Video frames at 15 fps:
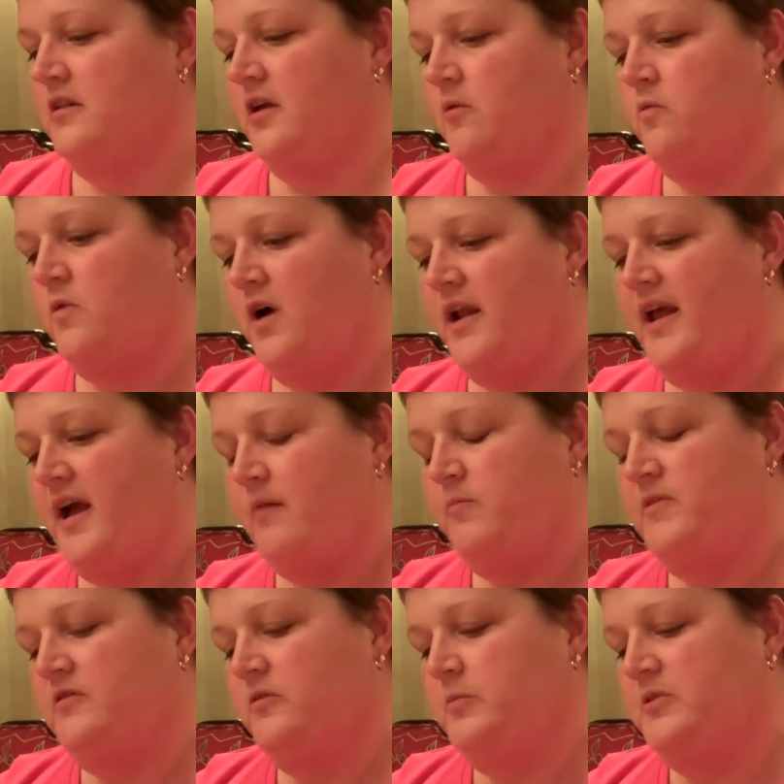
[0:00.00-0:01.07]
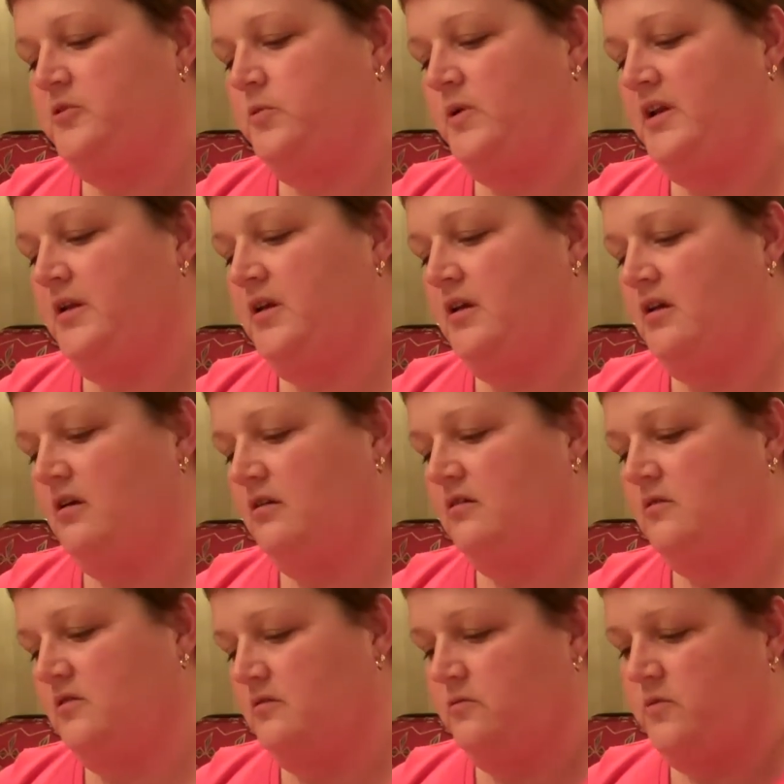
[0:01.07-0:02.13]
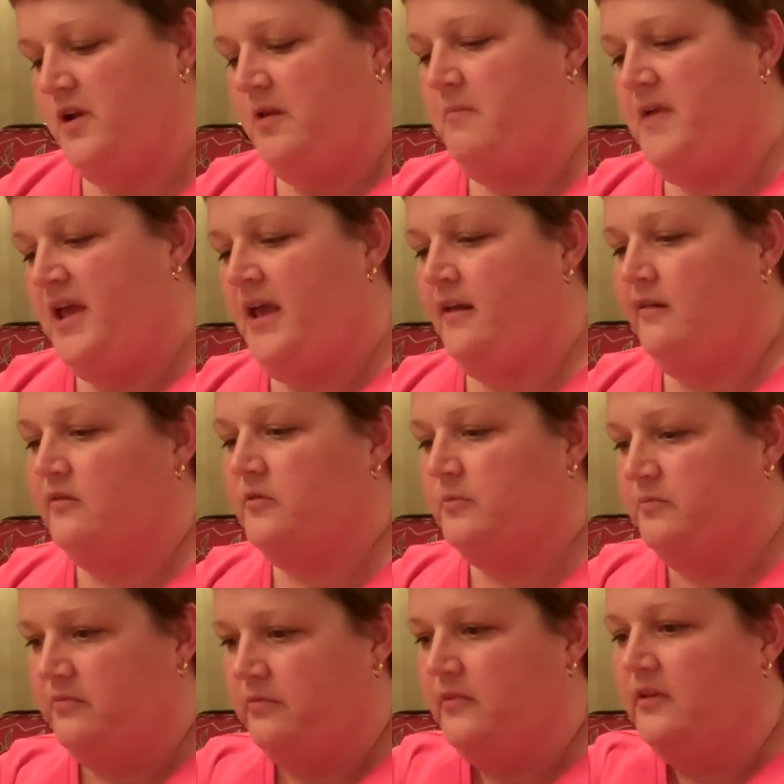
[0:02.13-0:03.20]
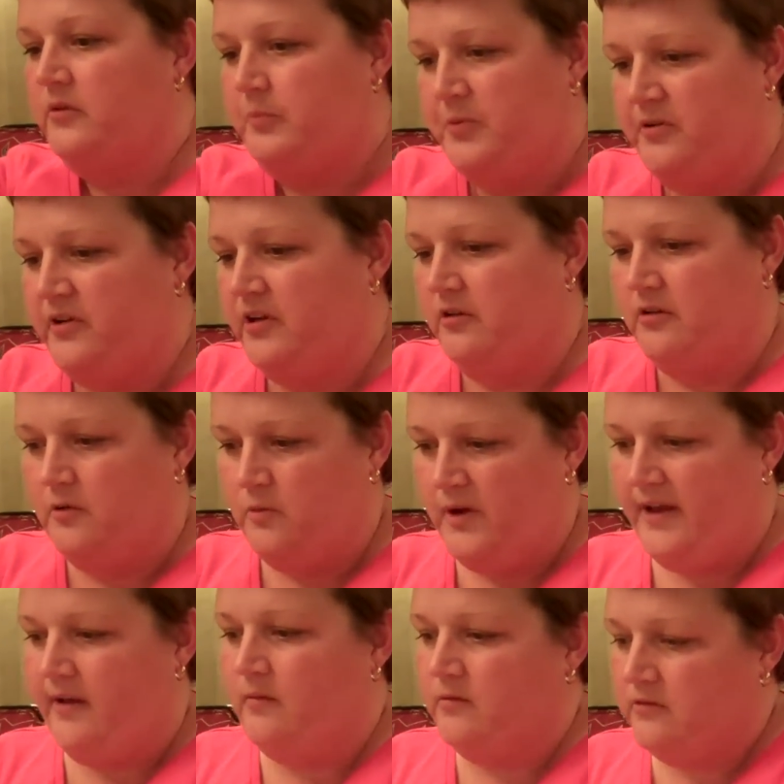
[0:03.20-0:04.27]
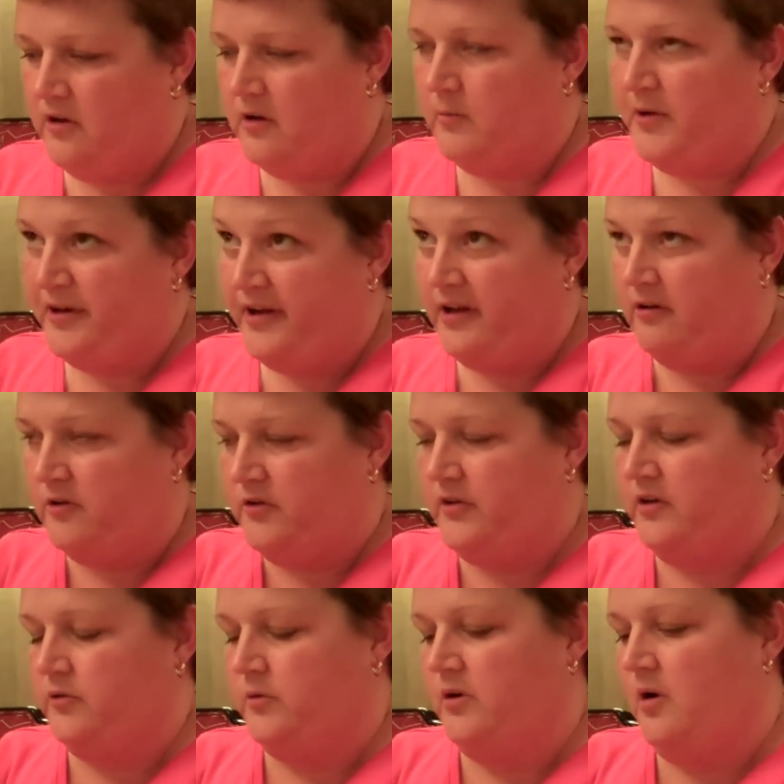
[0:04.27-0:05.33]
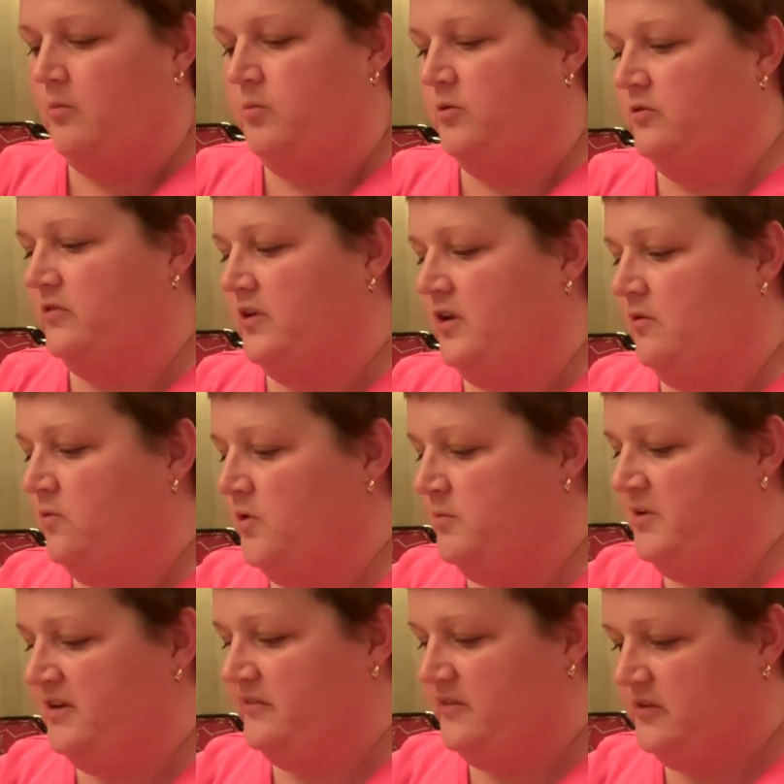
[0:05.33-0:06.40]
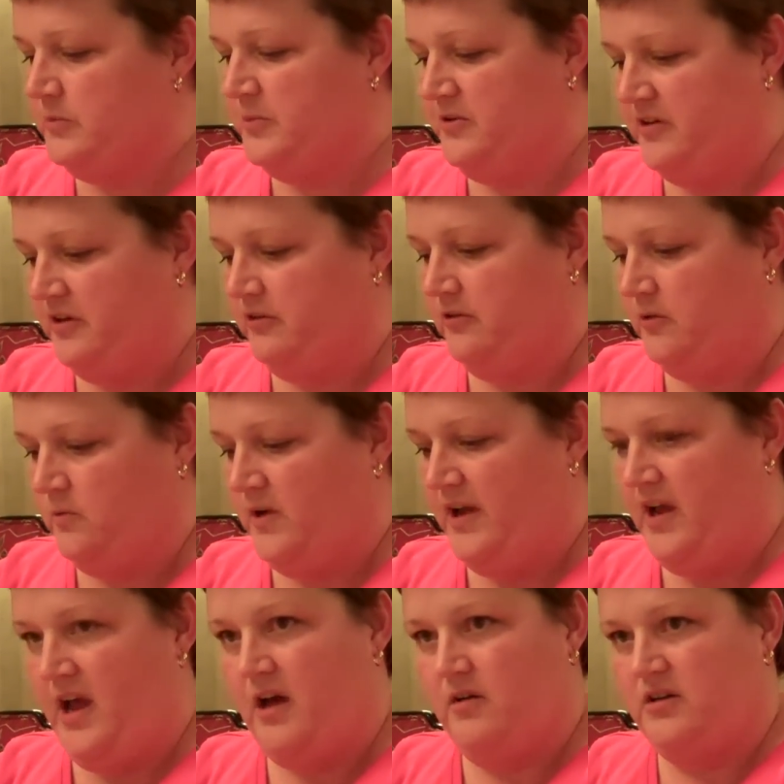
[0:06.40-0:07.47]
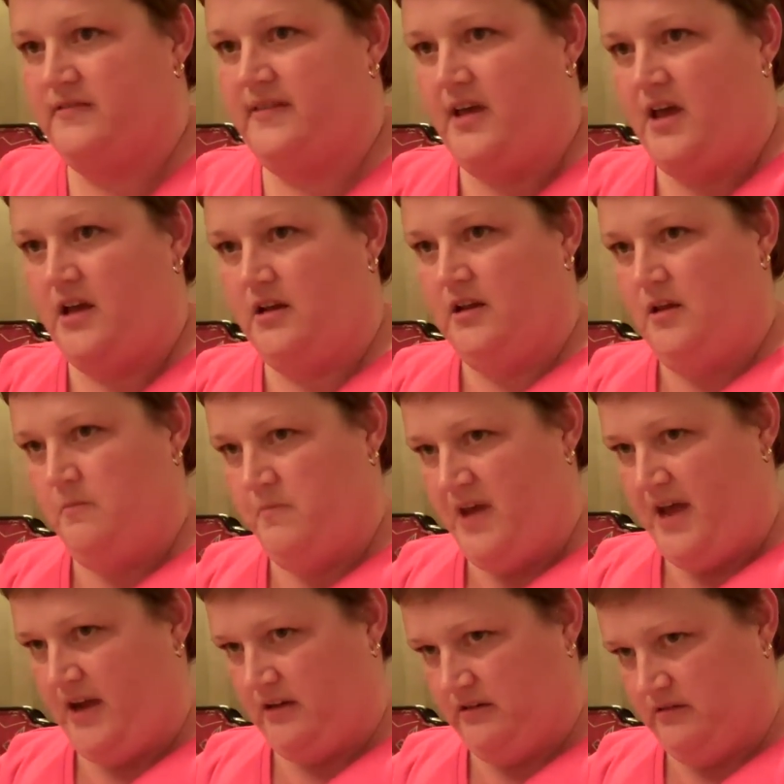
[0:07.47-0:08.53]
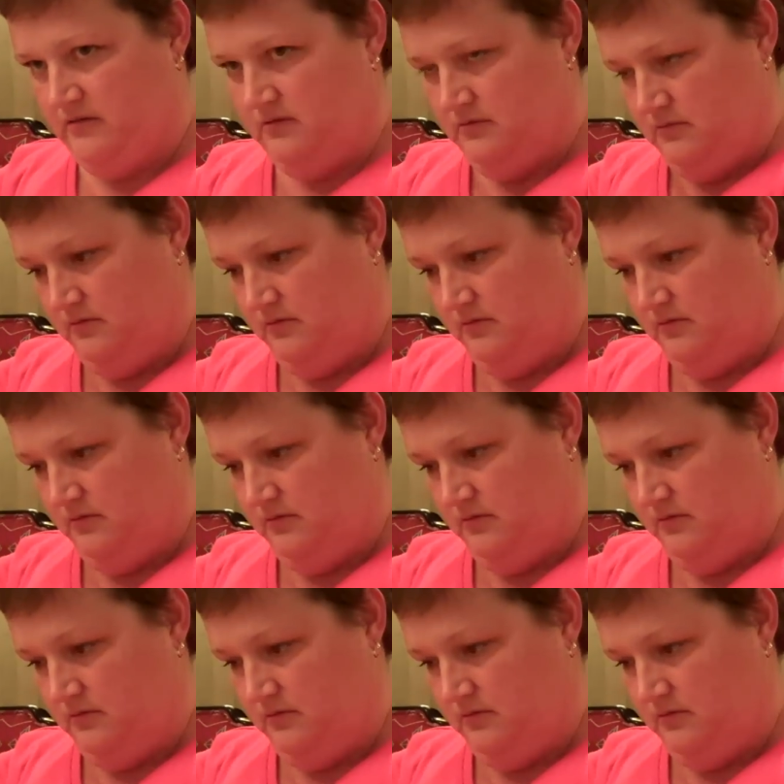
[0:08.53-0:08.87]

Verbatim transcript: like what happens between a, when a man is this particular way, I'm talk about heterosexual couples, and a woman is this particular way, how does that impact